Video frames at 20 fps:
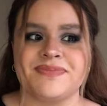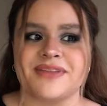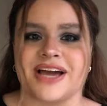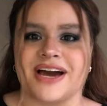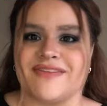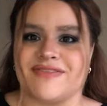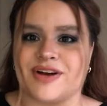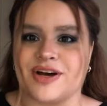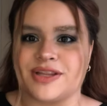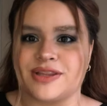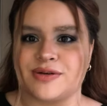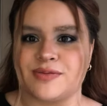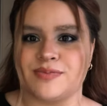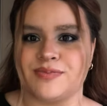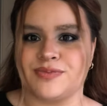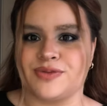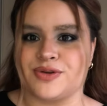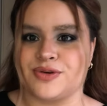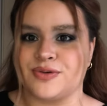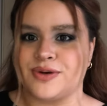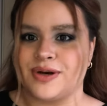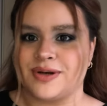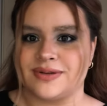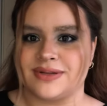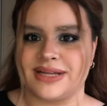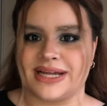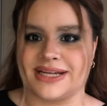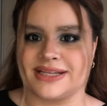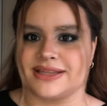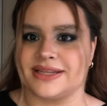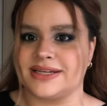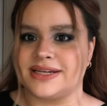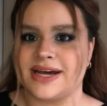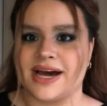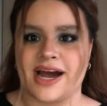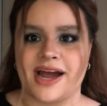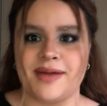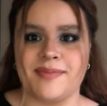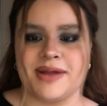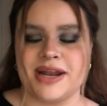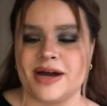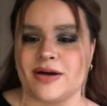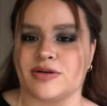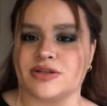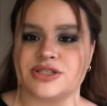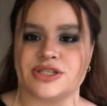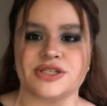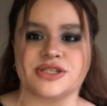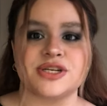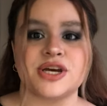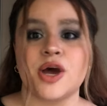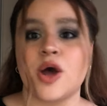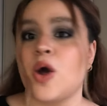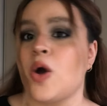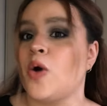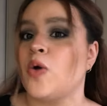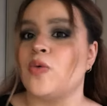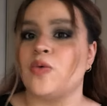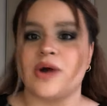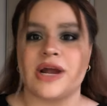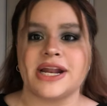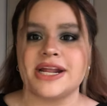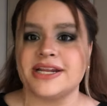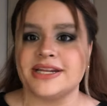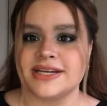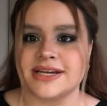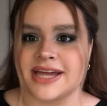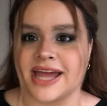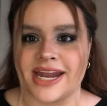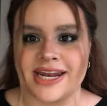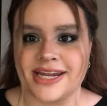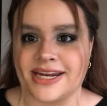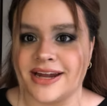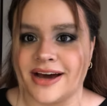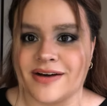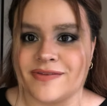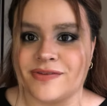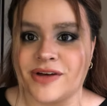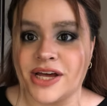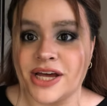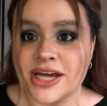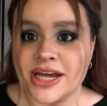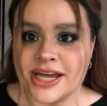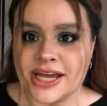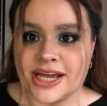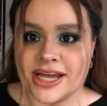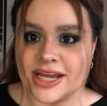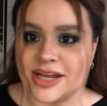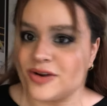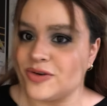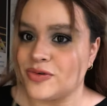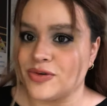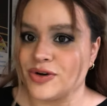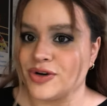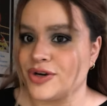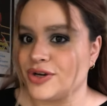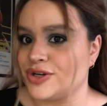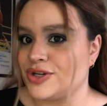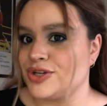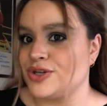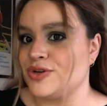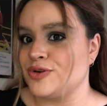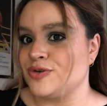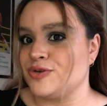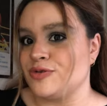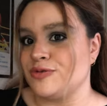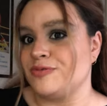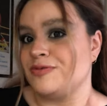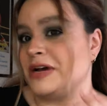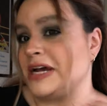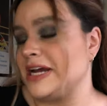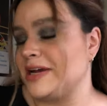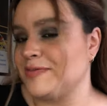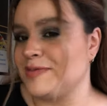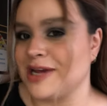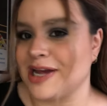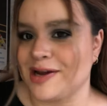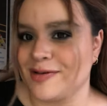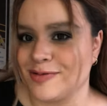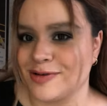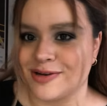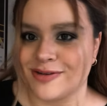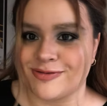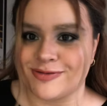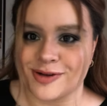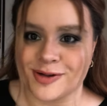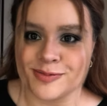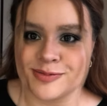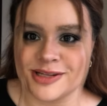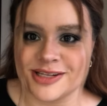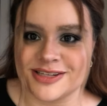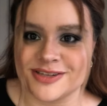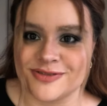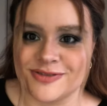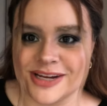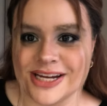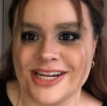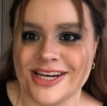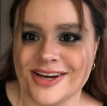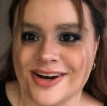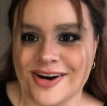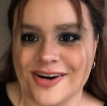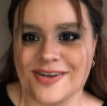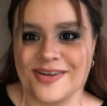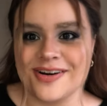I've got them throughout like the time, and I was just waiting to getting up in order to be able to film this video.